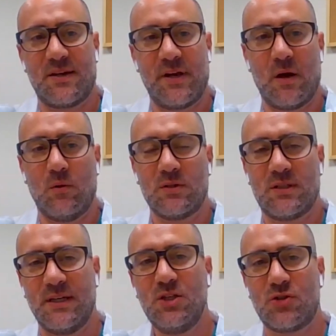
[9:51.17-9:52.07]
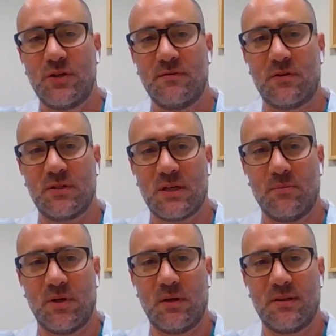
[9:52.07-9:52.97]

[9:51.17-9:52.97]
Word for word: area was the injury, for example,